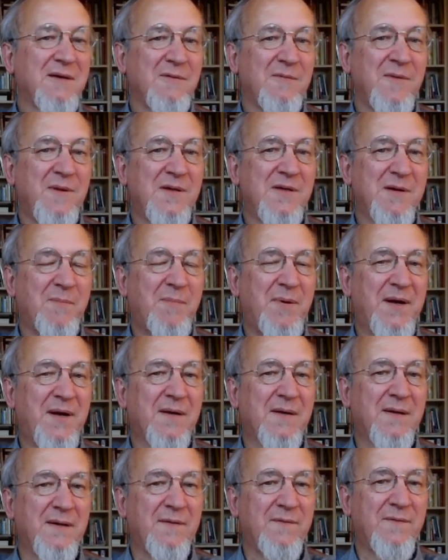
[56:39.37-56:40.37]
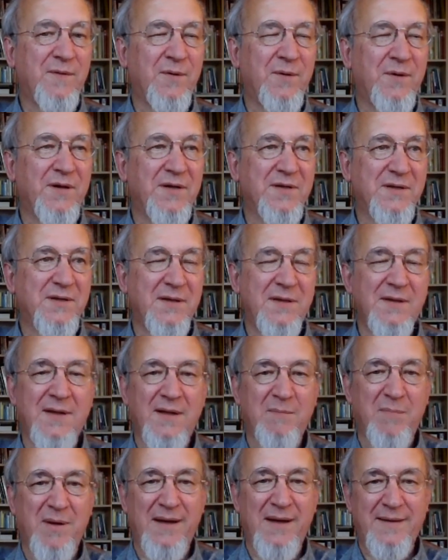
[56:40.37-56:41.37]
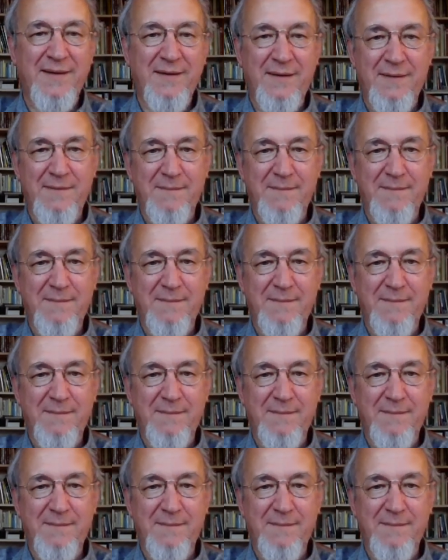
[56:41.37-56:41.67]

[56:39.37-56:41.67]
which apparently flourished in Albania